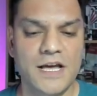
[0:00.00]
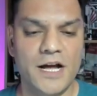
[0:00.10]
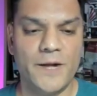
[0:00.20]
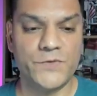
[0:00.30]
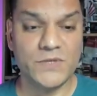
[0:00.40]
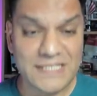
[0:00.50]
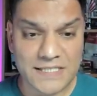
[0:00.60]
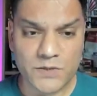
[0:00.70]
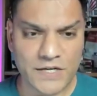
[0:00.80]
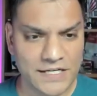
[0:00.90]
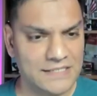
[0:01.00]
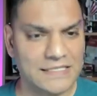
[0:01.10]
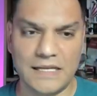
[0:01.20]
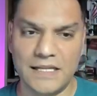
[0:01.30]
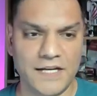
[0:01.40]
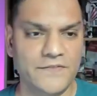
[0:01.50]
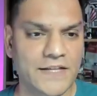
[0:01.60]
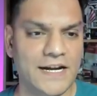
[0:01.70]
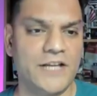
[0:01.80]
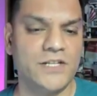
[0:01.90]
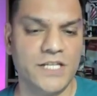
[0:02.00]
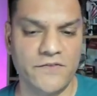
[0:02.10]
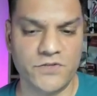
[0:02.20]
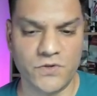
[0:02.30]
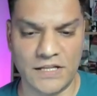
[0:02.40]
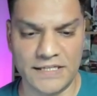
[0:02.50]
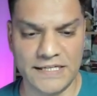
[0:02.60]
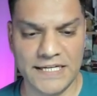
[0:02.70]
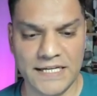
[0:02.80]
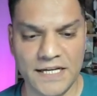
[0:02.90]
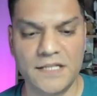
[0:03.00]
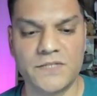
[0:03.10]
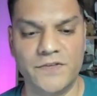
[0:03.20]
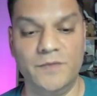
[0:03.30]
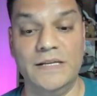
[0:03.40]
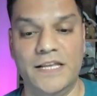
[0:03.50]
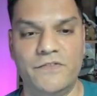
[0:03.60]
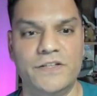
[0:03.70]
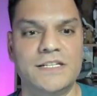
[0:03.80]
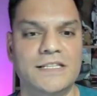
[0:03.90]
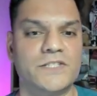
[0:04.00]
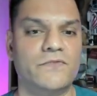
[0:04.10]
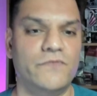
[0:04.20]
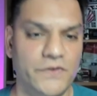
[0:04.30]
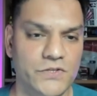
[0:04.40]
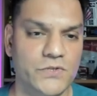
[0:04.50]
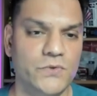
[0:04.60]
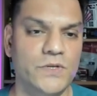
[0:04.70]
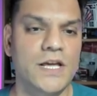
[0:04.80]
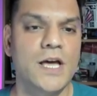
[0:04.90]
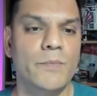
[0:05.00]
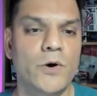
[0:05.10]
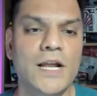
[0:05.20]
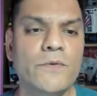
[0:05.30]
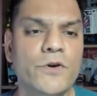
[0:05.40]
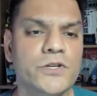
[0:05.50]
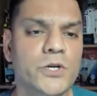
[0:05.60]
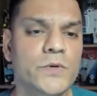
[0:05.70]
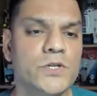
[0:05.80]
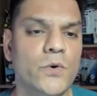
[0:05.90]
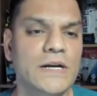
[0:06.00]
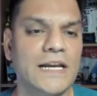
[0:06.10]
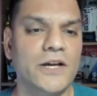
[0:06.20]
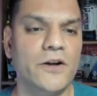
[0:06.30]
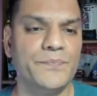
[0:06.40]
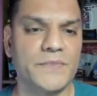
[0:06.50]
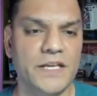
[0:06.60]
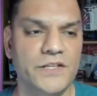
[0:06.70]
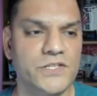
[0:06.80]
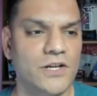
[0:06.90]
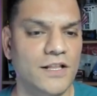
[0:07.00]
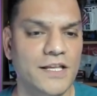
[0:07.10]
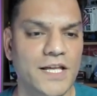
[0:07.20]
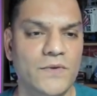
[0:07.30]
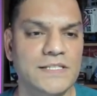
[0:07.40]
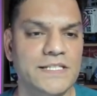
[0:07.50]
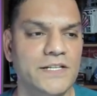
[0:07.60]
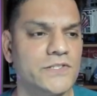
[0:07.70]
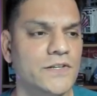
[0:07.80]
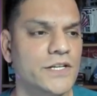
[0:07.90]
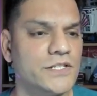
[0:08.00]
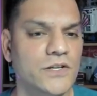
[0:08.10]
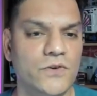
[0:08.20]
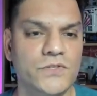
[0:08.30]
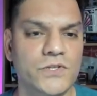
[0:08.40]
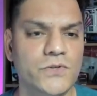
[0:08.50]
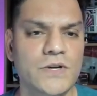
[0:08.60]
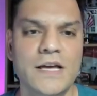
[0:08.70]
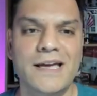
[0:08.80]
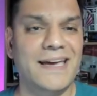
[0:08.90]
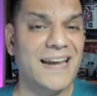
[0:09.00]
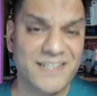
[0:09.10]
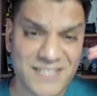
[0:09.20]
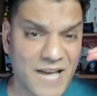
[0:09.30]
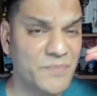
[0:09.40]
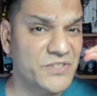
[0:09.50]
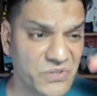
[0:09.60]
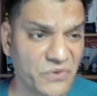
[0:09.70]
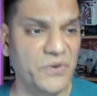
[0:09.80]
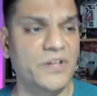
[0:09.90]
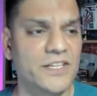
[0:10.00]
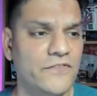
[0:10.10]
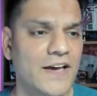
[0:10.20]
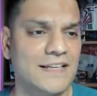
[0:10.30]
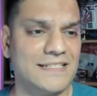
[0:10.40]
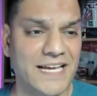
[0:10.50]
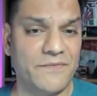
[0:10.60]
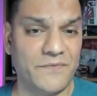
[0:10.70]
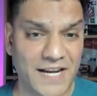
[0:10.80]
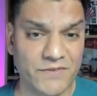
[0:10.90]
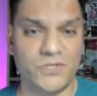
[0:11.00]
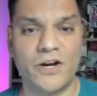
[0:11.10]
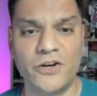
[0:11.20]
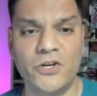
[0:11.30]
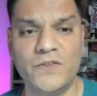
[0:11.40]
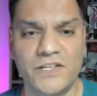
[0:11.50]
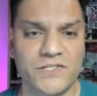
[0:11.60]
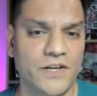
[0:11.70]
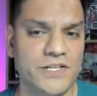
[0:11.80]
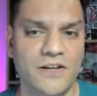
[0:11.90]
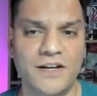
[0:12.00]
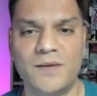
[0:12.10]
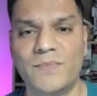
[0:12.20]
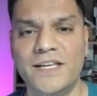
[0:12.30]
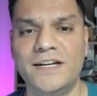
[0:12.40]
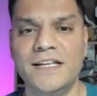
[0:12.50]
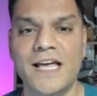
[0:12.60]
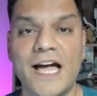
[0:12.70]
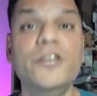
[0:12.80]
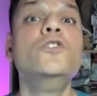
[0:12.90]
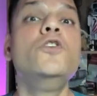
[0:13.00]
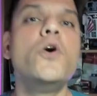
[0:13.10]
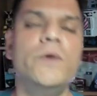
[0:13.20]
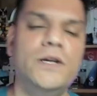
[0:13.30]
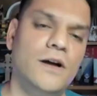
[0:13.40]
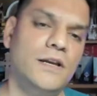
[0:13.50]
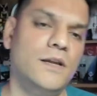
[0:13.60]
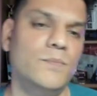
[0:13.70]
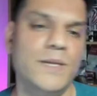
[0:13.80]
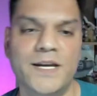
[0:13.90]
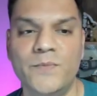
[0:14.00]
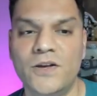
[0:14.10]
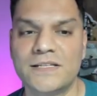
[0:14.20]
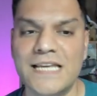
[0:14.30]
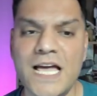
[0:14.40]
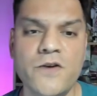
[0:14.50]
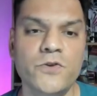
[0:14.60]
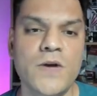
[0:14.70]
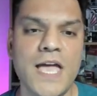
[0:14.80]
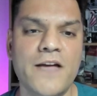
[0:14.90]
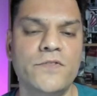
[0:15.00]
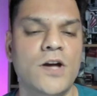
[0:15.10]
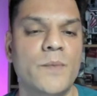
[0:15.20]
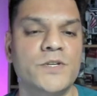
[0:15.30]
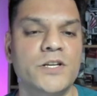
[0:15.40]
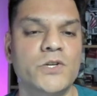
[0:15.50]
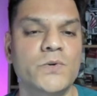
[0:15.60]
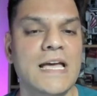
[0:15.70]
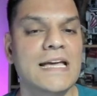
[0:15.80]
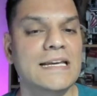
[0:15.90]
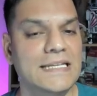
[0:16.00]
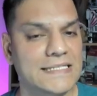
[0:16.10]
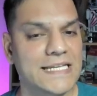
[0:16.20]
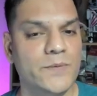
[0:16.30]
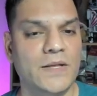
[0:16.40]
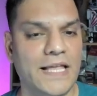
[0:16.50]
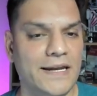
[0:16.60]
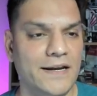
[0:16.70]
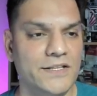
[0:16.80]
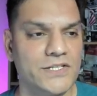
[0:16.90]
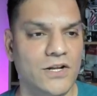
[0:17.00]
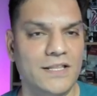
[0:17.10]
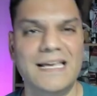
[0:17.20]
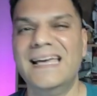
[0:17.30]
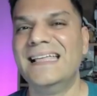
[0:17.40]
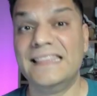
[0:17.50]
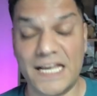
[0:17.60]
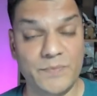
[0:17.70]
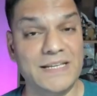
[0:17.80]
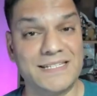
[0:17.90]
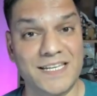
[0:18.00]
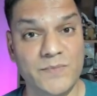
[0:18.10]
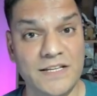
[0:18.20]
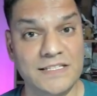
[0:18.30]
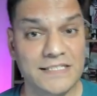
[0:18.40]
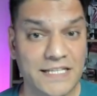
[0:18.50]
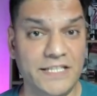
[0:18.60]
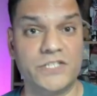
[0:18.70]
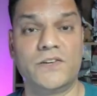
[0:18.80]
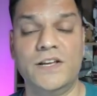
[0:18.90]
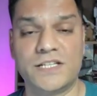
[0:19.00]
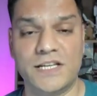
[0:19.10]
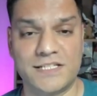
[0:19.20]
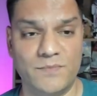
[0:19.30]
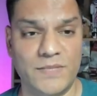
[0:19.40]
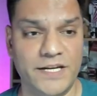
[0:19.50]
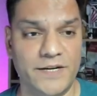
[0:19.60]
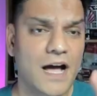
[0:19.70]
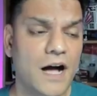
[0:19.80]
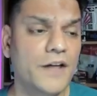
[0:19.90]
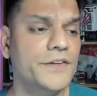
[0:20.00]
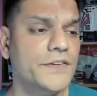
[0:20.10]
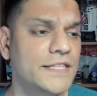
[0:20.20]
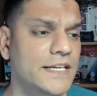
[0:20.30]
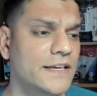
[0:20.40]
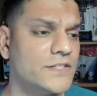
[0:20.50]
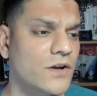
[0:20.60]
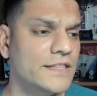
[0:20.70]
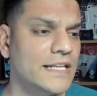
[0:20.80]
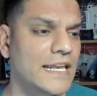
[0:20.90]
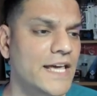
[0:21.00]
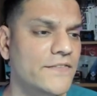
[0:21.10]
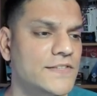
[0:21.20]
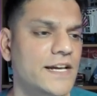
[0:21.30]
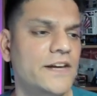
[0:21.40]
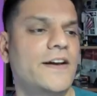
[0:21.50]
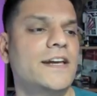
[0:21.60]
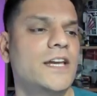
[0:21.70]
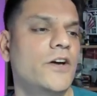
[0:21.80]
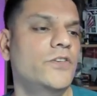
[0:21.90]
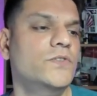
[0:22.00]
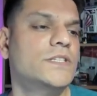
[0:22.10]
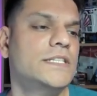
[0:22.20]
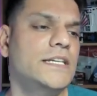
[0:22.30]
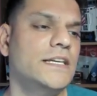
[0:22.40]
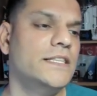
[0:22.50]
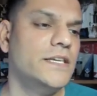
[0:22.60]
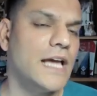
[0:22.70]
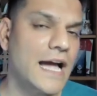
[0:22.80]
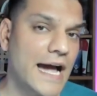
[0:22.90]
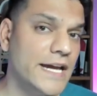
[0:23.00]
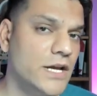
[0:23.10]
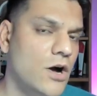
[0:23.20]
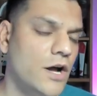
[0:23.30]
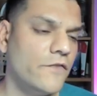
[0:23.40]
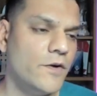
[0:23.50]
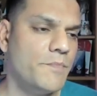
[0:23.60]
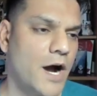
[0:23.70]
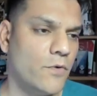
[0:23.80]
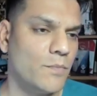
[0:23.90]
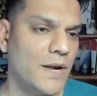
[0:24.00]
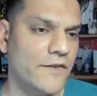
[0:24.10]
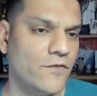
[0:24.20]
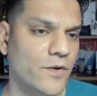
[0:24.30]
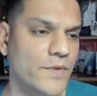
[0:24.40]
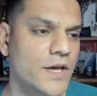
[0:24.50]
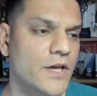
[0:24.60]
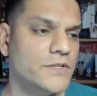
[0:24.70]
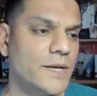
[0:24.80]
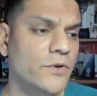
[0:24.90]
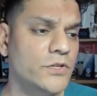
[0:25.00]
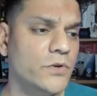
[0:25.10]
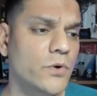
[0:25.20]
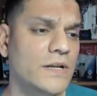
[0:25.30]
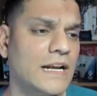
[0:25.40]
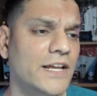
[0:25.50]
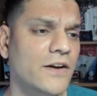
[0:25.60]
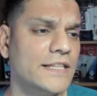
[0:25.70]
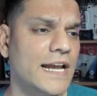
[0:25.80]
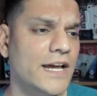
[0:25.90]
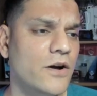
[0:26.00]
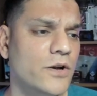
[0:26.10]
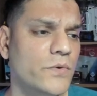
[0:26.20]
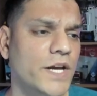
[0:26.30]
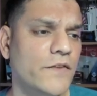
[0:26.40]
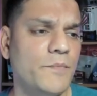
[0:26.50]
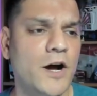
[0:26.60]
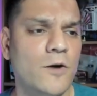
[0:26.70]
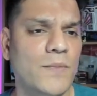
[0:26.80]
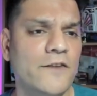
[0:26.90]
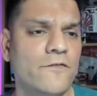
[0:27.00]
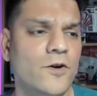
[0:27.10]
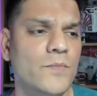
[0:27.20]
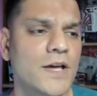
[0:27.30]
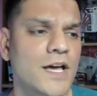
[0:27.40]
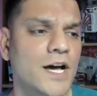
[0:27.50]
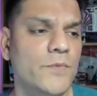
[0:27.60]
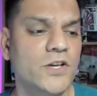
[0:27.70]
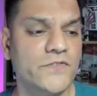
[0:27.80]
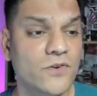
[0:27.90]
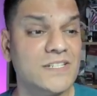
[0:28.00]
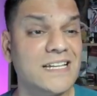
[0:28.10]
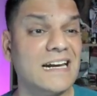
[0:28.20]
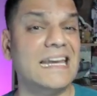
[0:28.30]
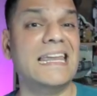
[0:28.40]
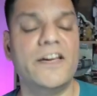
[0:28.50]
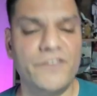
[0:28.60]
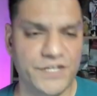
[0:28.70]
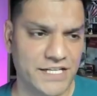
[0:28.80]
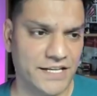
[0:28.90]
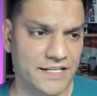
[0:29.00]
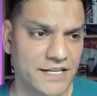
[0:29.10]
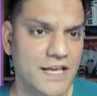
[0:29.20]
Um, so this is what it is. Love that it actually gives you all the details. We'll be leveraging this very soon. But all I want you to do is go and click on install. And once the installation goes through, it actually happens really fast. Like I, uh, while I was talking to you, the installation got completed and you know it got completed because now you have the option to disable and uninstall. That basically means that the installation is completed. Other thing is on the left side right now, you see the icon for Power Platform. So I'm just gonna go and click on that icon over here for Power Platform uh, because we're gonna start leveraging it.